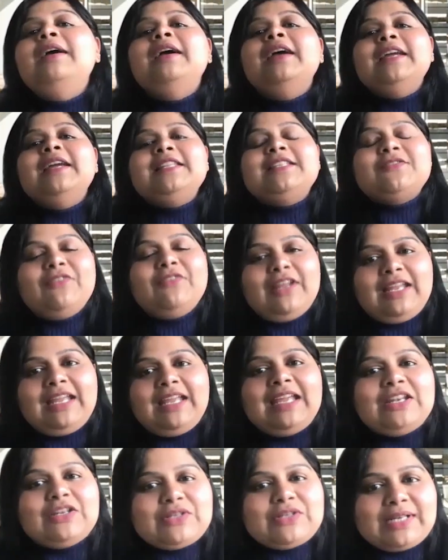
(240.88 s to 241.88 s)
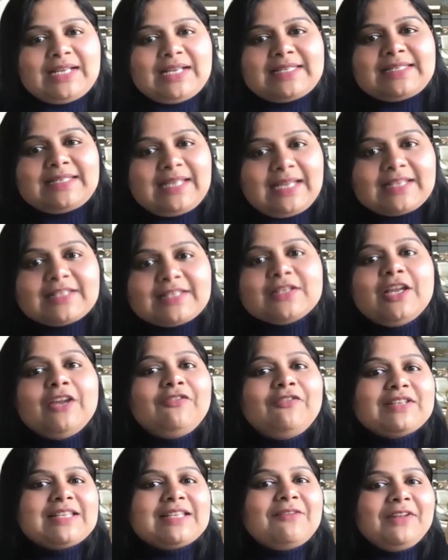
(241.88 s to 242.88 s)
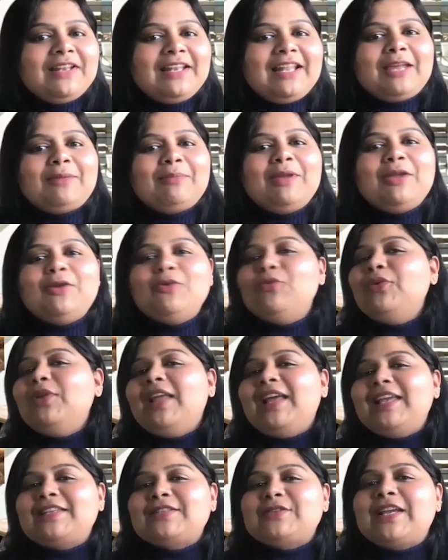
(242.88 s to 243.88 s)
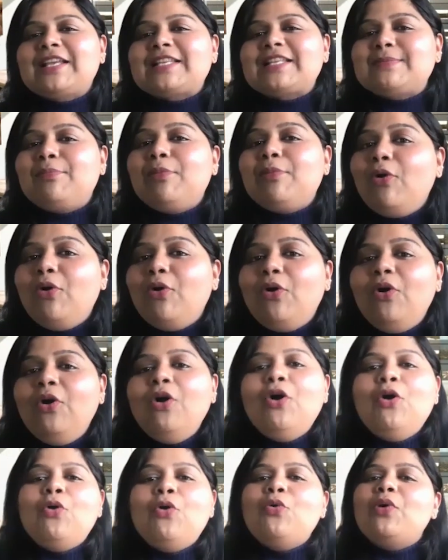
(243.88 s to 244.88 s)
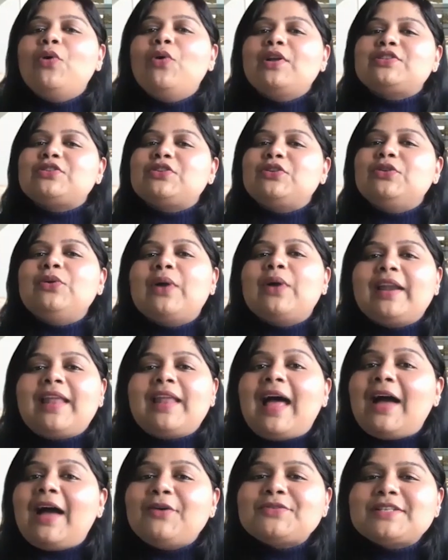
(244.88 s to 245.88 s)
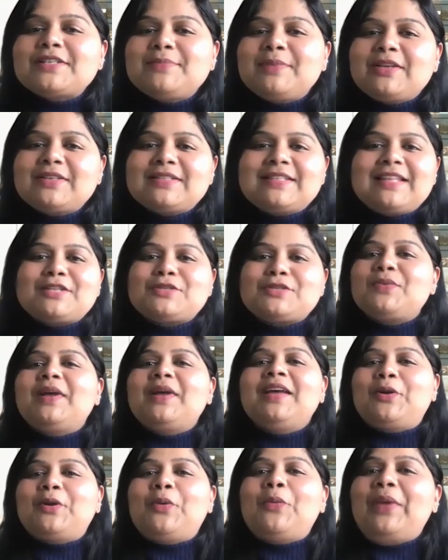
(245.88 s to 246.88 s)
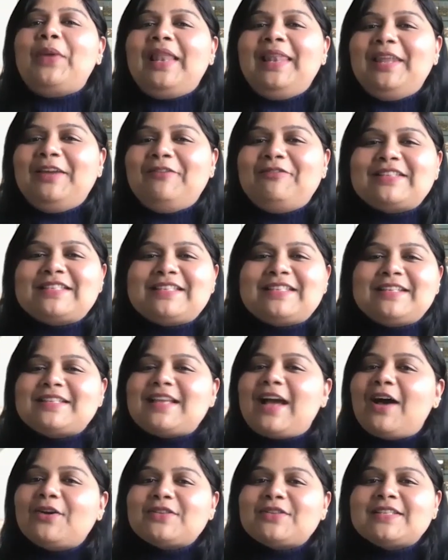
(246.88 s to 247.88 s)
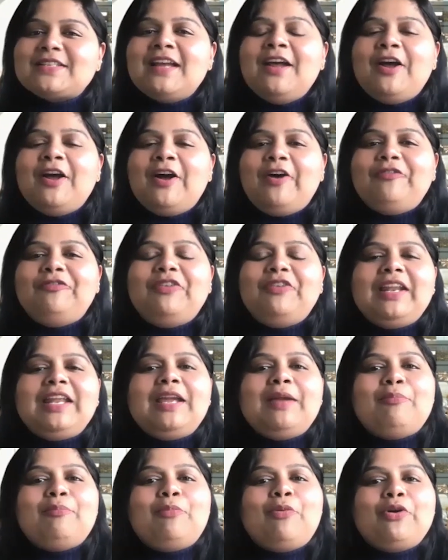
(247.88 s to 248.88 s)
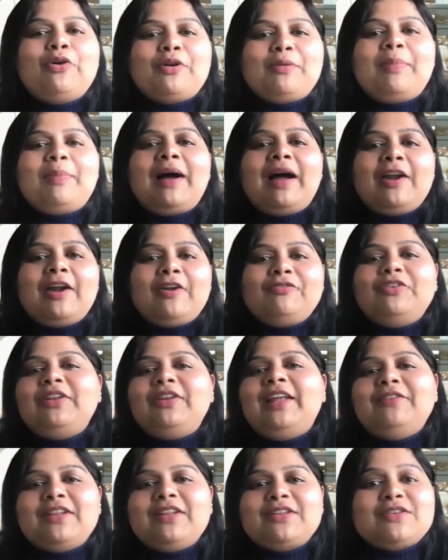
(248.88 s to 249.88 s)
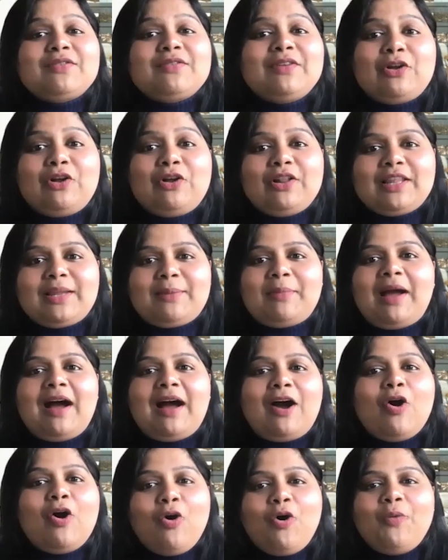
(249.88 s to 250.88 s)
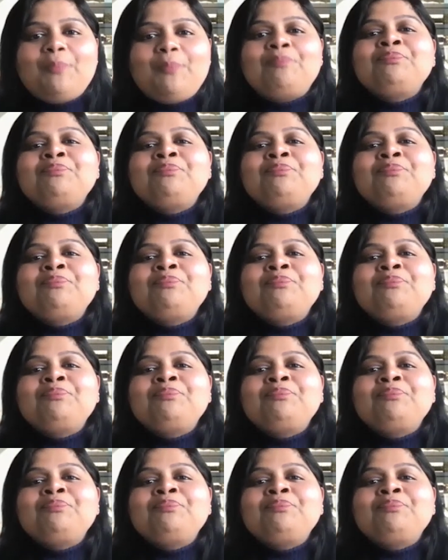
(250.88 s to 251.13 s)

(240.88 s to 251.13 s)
It's very interesting. So if you're someone like me who likes to explore, who wants to look at houses, because that's where we live, isn't it? Houses are a very important part of our life. That's why we call them our home.